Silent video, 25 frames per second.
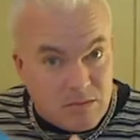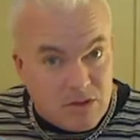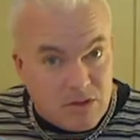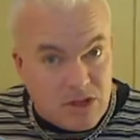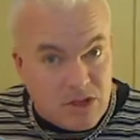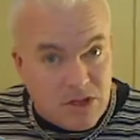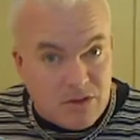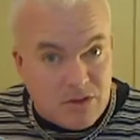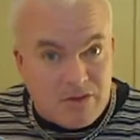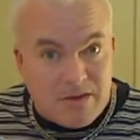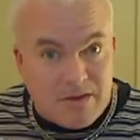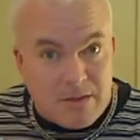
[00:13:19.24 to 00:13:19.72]

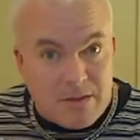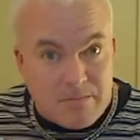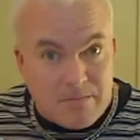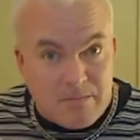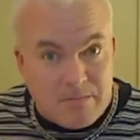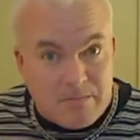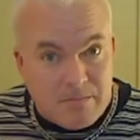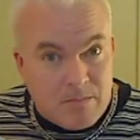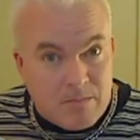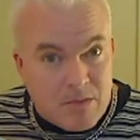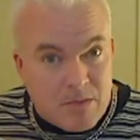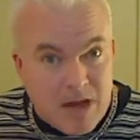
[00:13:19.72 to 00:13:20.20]
Q-tip,
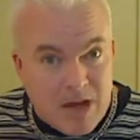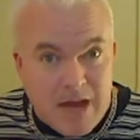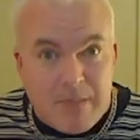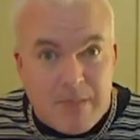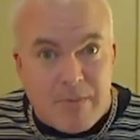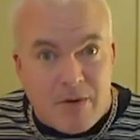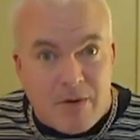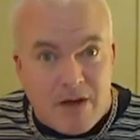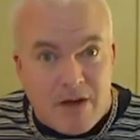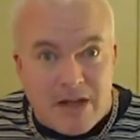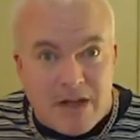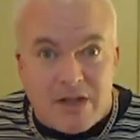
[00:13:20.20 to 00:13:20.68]

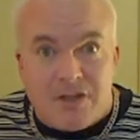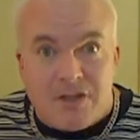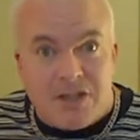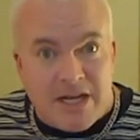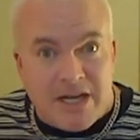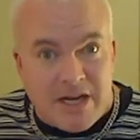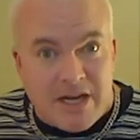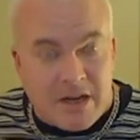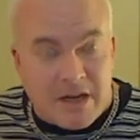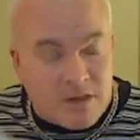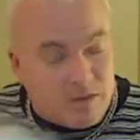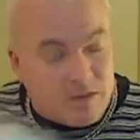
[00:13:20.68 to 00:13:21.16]

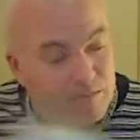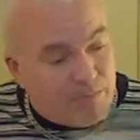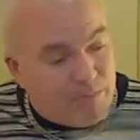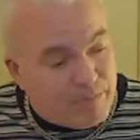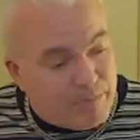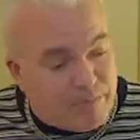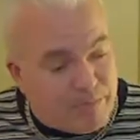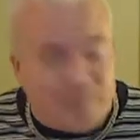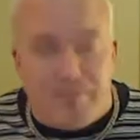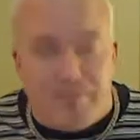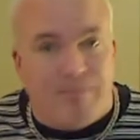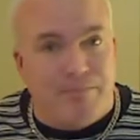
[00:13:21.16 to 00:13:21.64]
hypoallergenic,
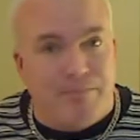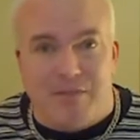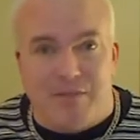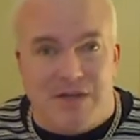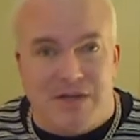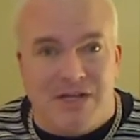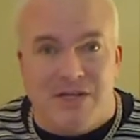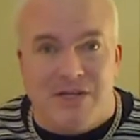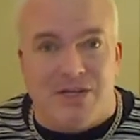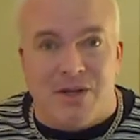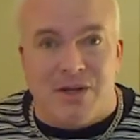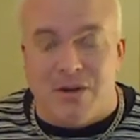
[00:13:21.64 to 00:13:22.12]

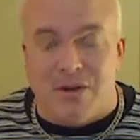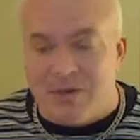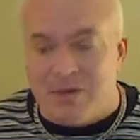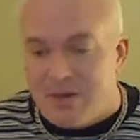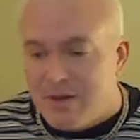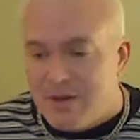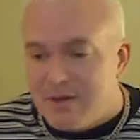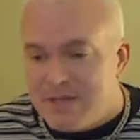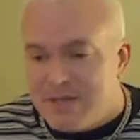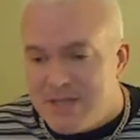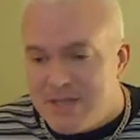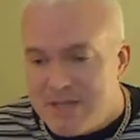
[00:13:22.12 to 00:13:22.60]
please don't
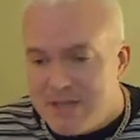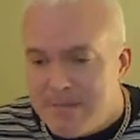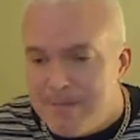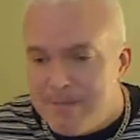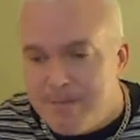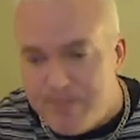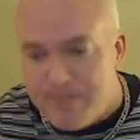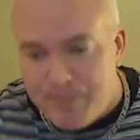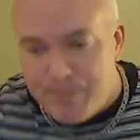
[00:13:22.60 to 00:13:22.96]
use it.